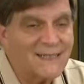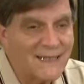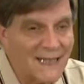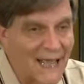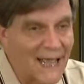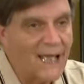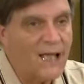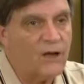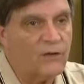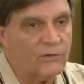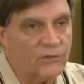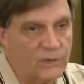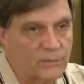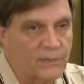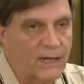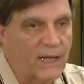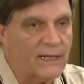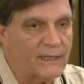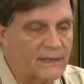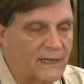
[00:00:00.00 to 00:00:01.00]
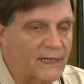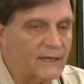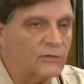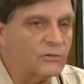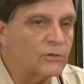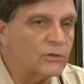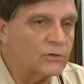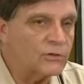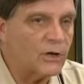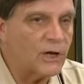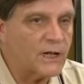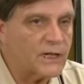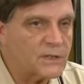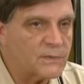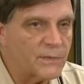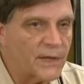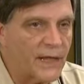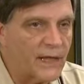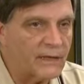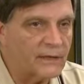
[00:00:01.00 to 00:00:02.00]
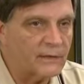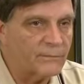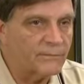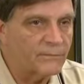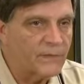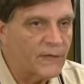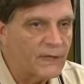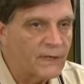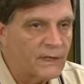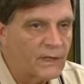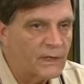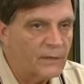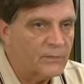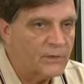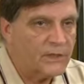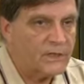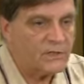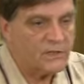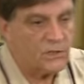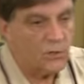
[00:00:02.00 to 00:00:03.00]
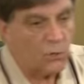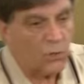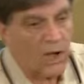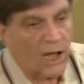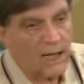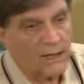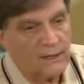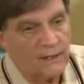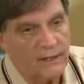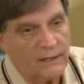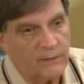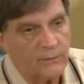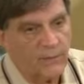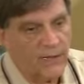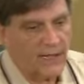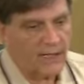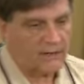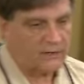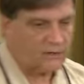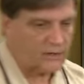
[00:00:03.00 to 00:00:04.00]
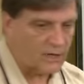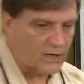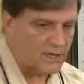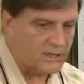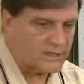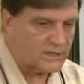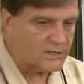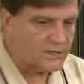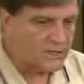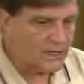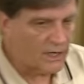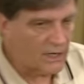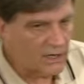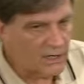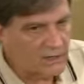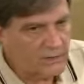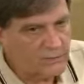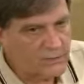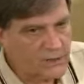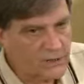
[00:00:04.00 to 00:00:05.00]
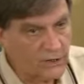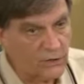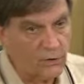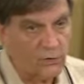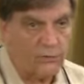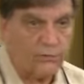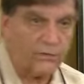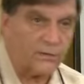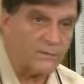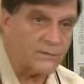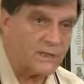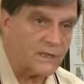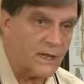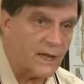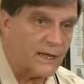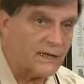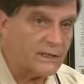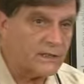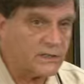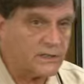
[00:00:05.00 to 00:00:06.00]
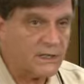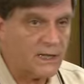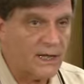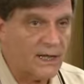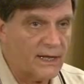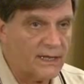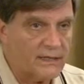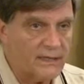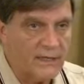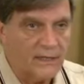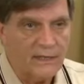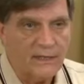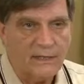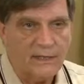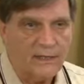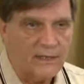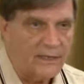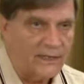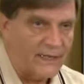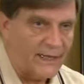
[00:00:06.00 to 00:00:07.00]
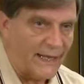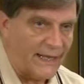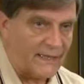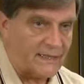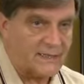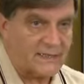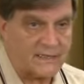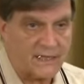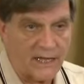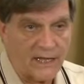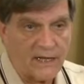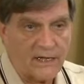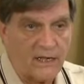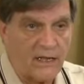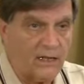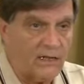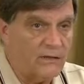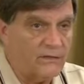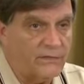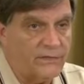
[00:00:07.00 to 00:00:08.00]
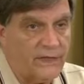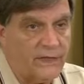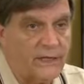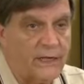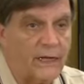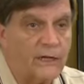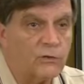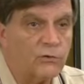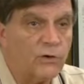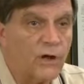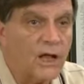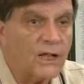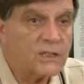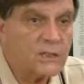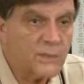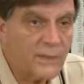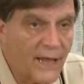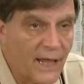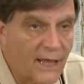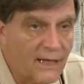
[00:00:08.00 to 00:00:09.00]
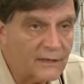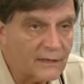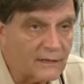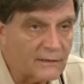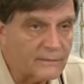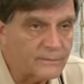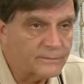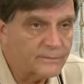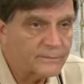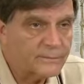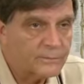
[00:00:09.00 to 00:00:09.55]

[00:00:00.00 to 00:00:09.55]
down the bilateral cross pattern because the waddling pattern causes the arms to go from side to side instead of in a cross pattern.